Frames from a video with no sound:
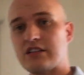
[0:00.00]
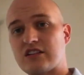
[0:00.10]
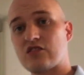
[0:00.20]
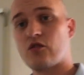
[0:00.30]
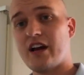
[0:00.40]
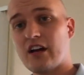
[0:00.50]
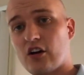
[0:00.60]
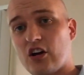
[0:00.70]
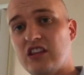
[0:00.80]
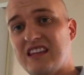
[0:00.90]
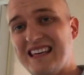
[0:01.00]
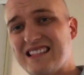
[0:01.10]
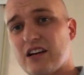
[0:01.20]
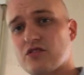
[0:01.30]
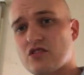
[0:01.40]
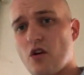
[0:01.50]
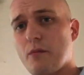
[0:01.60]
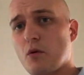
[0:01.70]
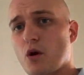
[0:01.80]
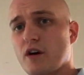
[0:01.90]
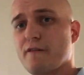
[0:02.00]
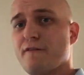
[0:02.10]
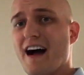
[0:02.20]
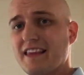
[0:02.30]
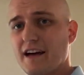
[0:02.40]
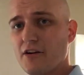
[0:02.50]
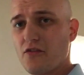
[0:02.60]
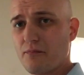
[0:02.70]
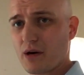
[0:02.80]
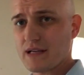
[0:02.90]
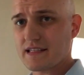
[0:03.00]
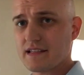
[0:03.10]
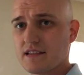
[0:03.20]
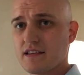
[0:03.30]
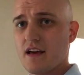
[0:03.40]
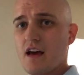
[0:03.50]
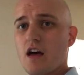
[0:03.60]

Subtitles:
Just create a good detailed scope of work, find out your prices,